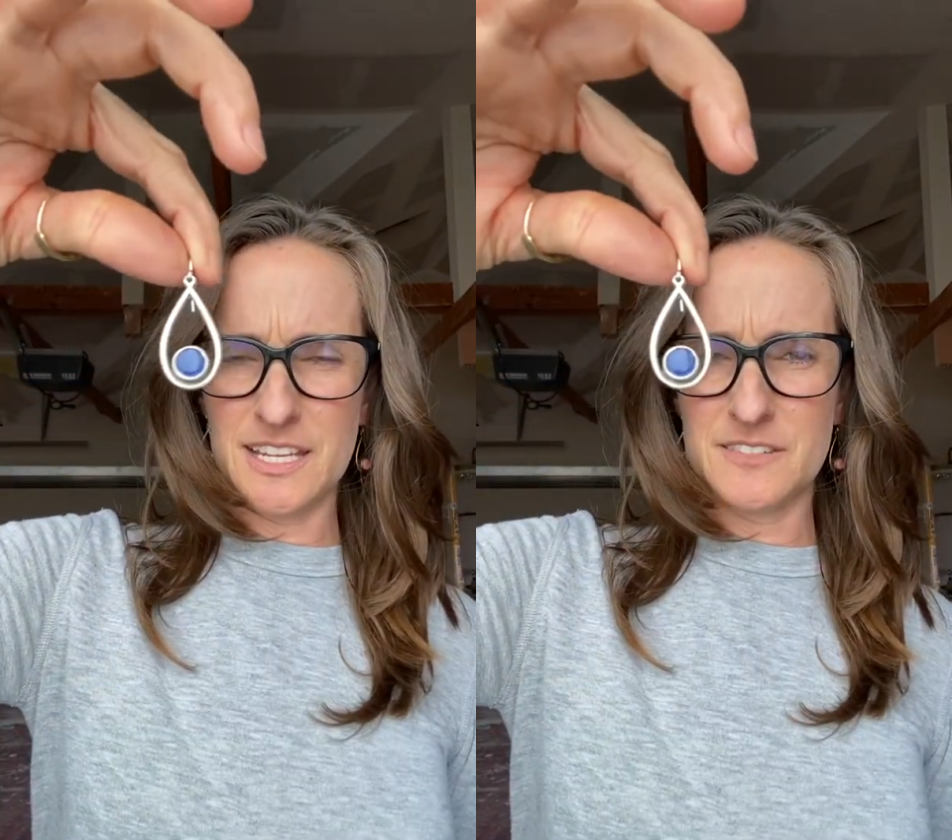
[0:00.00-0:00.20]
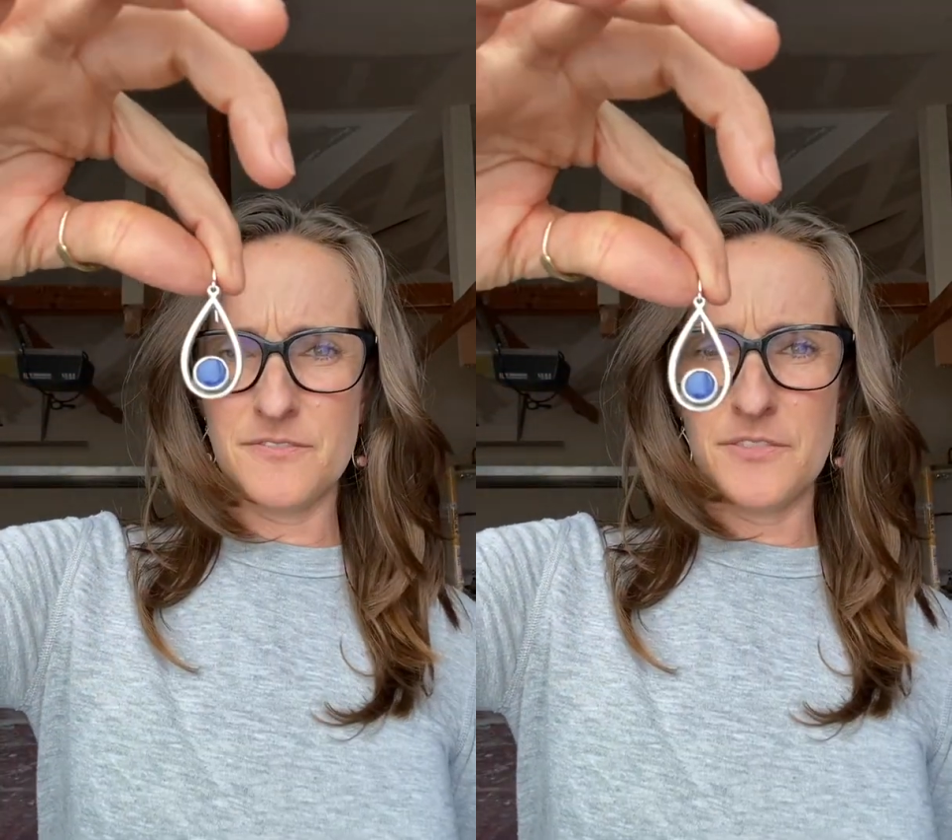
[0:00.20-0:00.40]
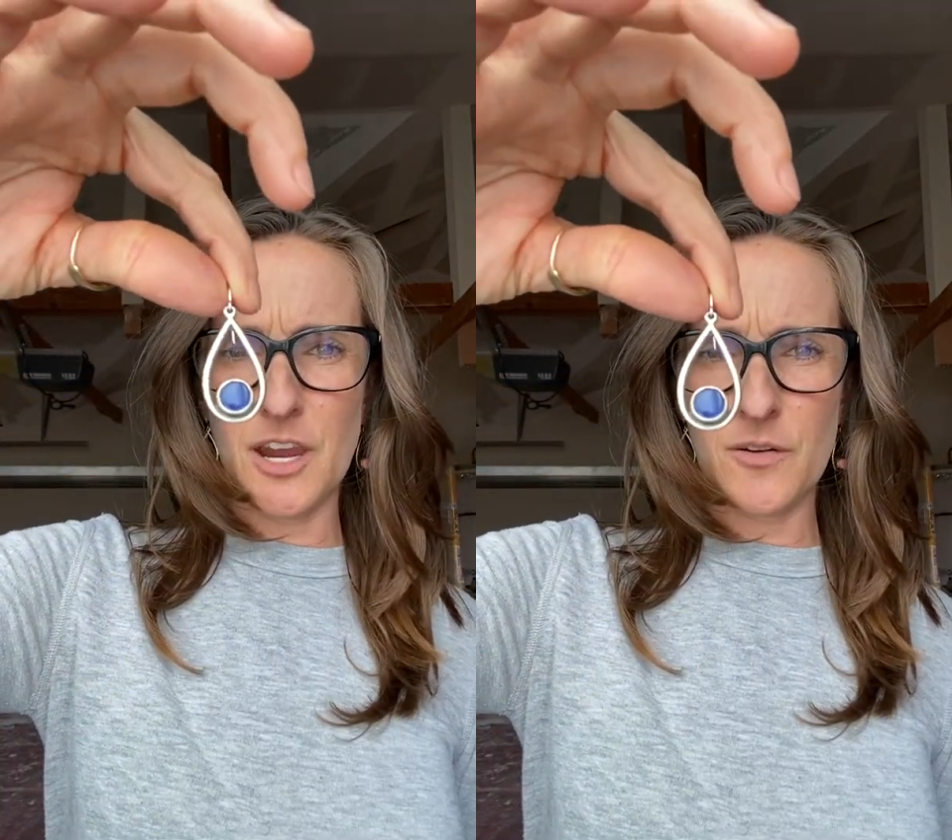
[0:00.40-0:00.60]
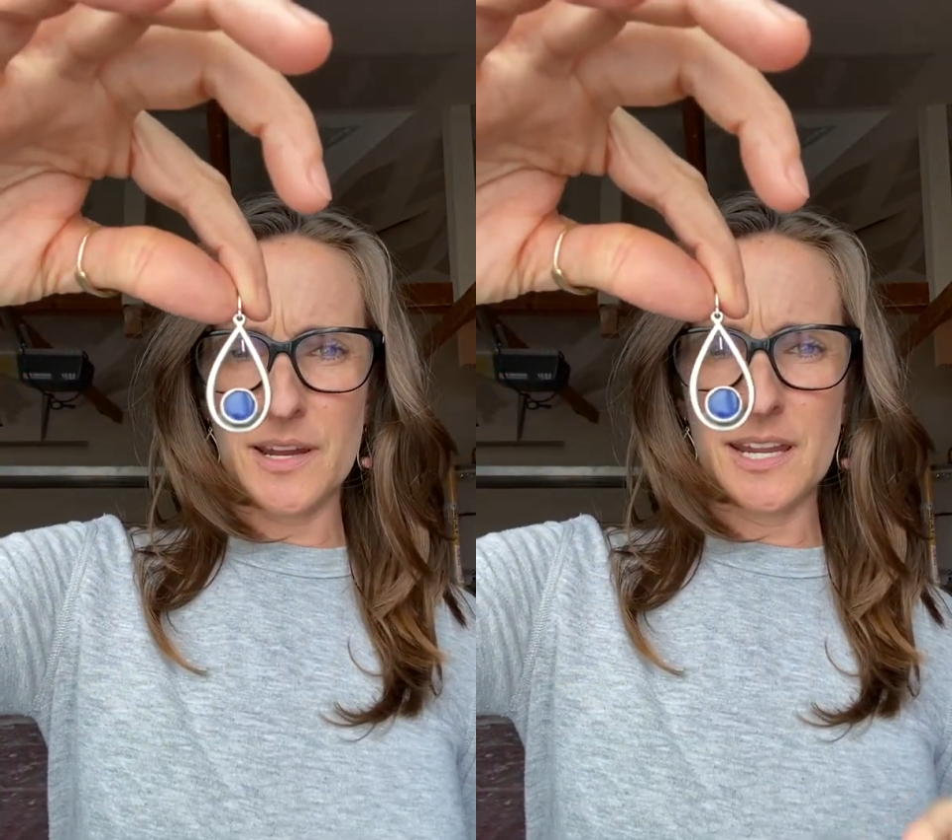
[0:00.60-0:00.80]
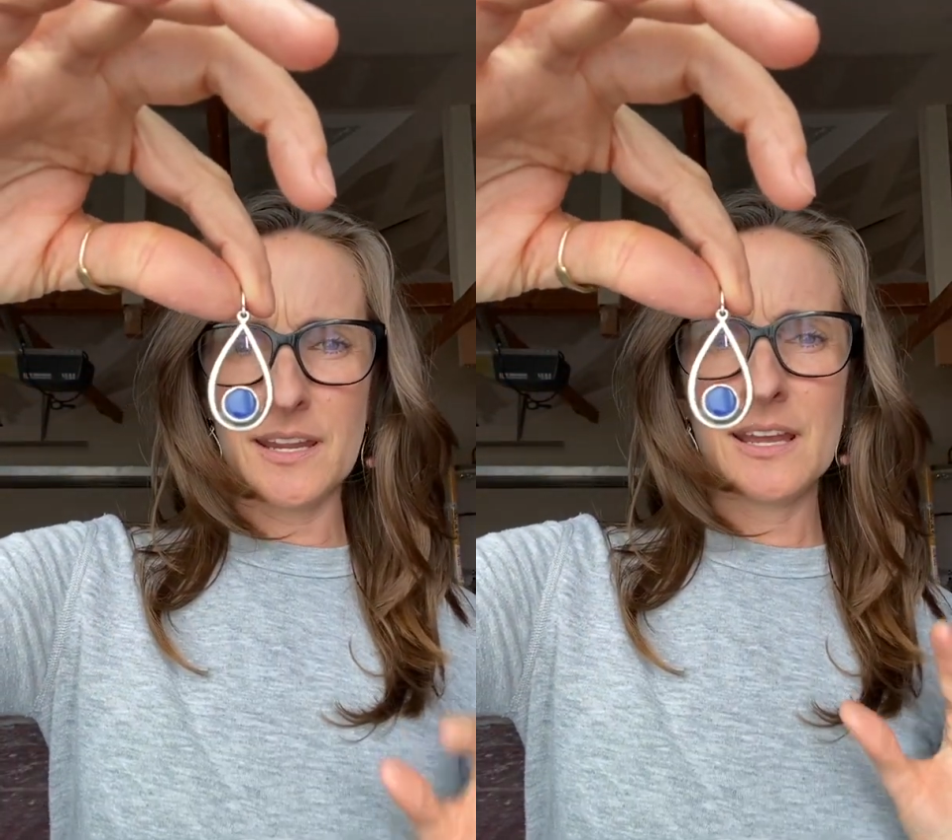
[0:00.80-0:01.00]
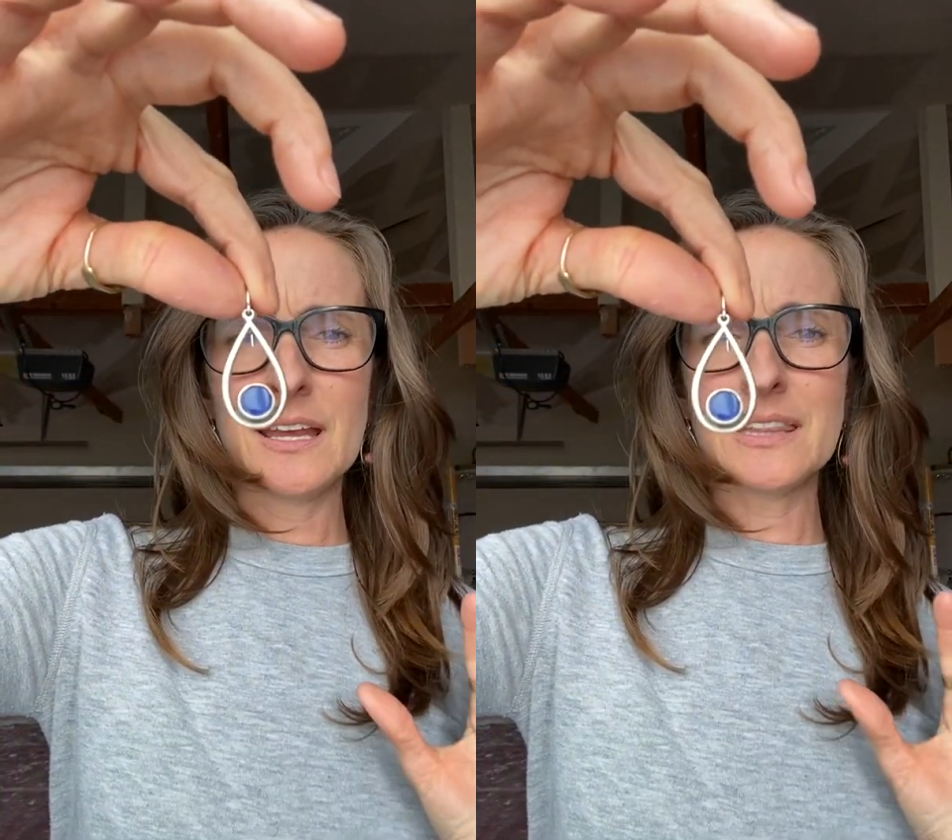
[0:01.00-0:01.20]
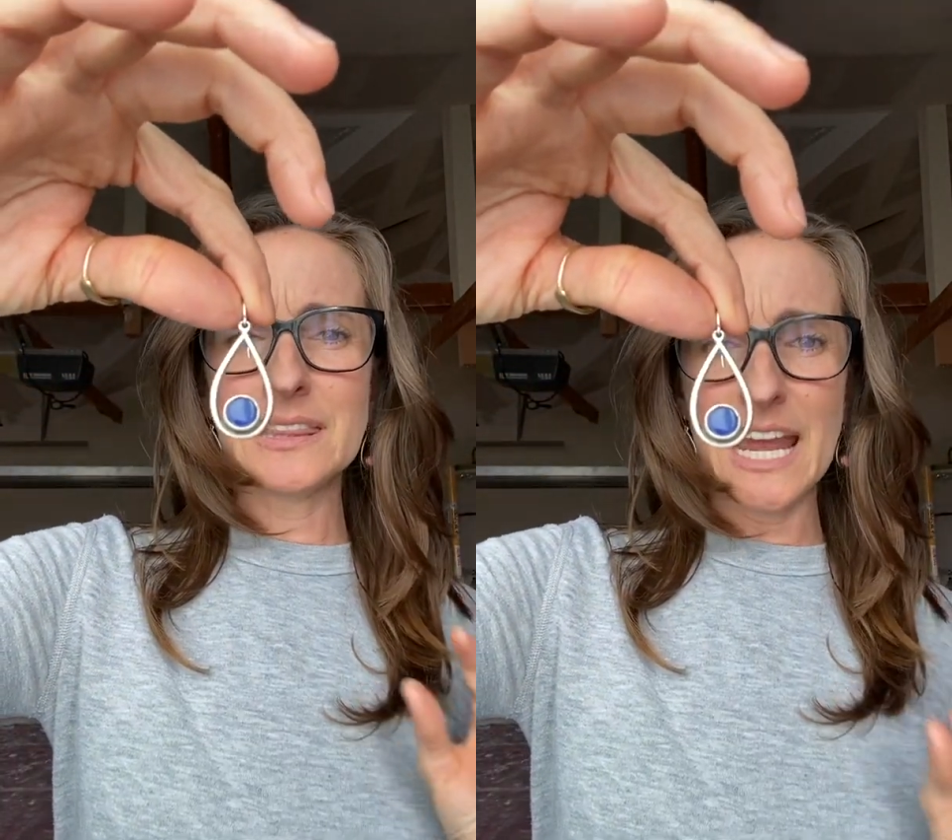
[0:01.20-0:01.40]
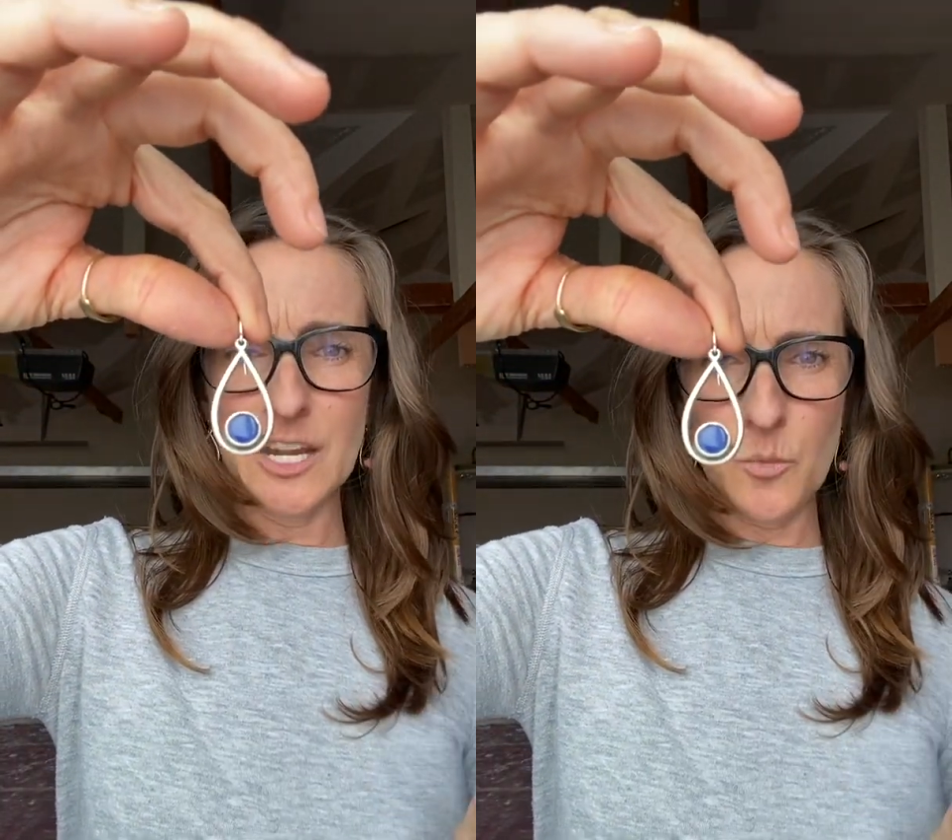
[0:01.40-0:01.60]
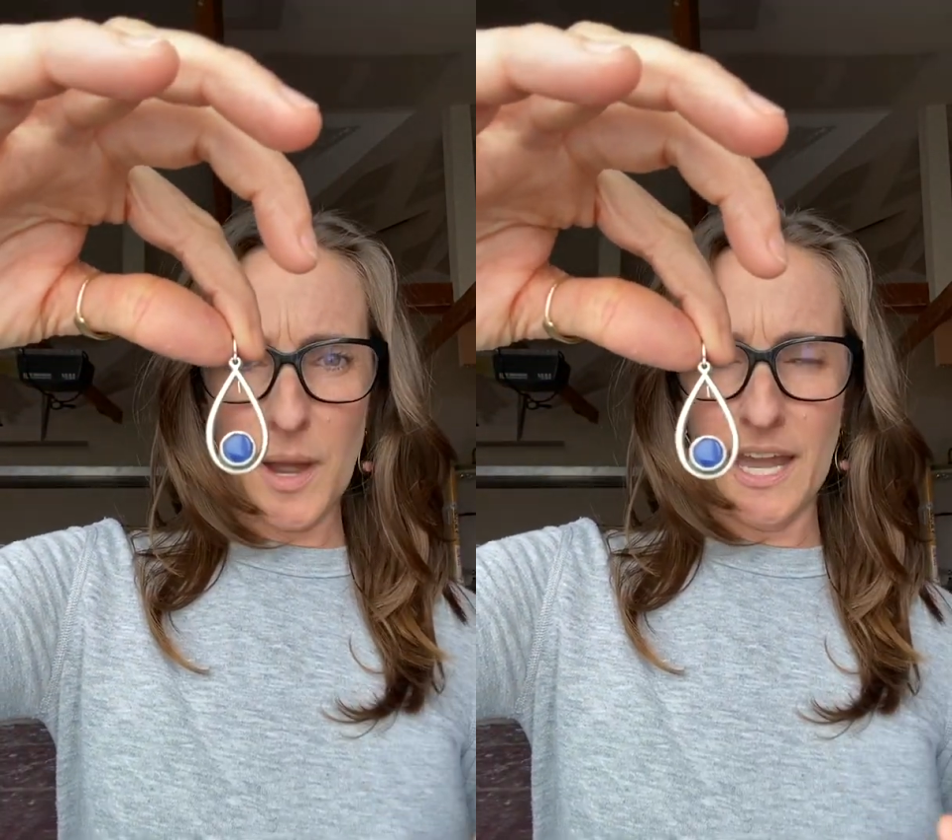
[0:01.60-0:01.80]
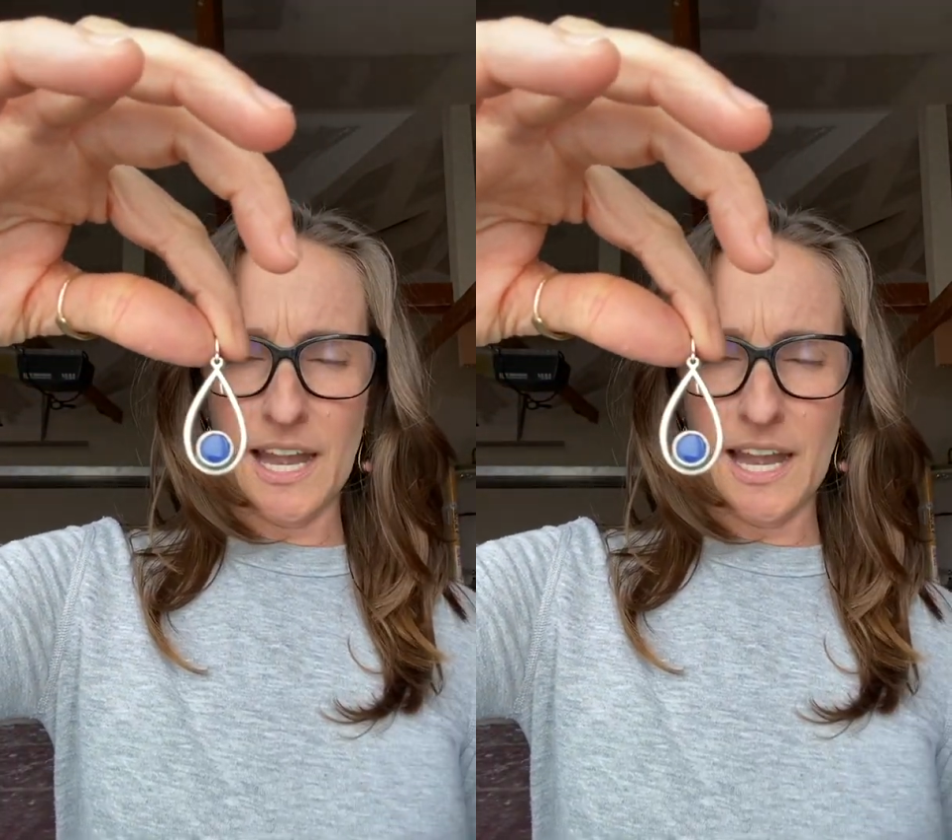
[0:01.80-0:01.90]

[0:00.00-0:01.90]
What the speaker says: It's very lightweight.